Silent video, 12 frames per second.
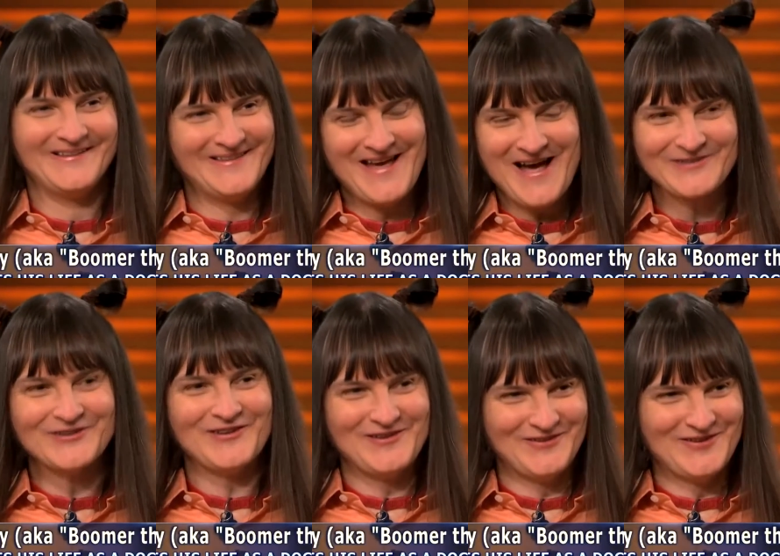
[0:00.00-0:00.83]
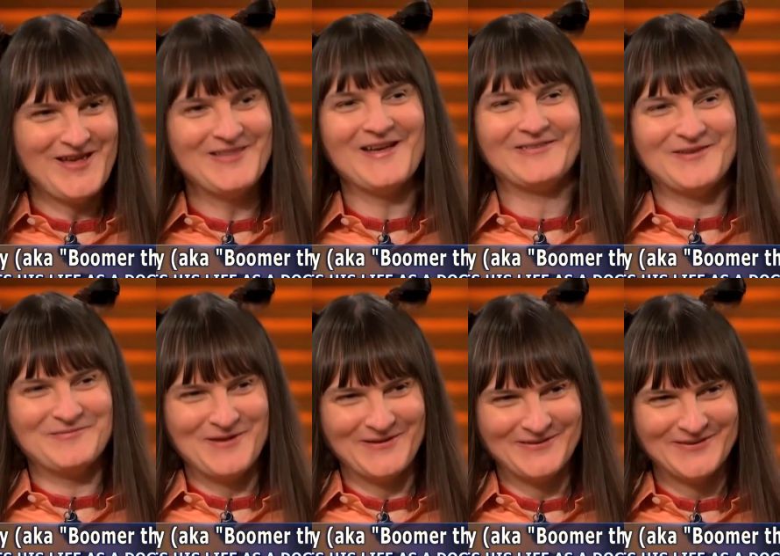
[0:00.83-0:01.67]
They actually say that to
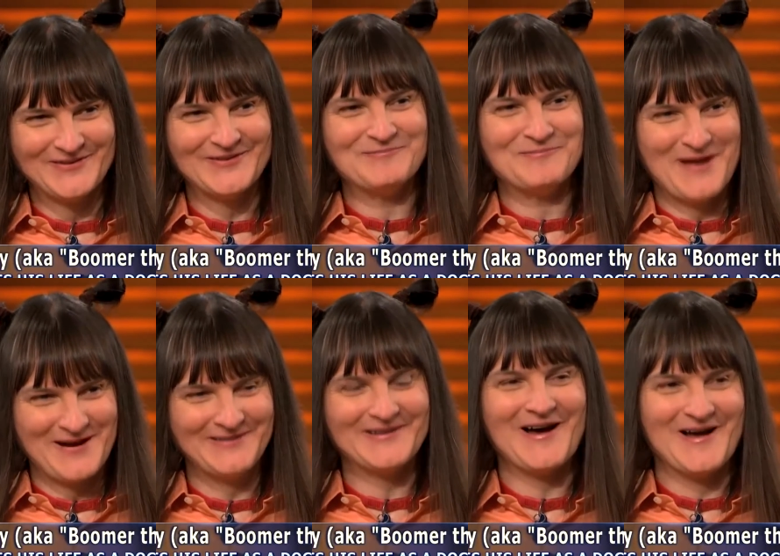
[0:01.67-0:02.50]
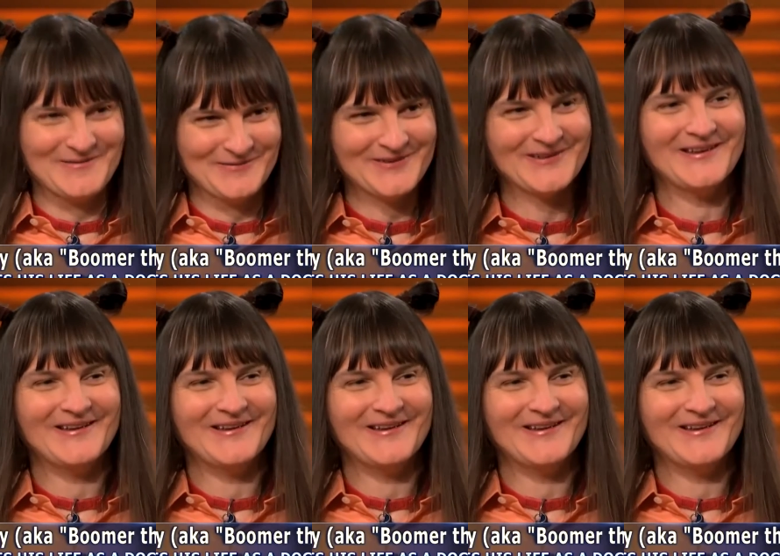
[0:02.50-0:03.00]
me many times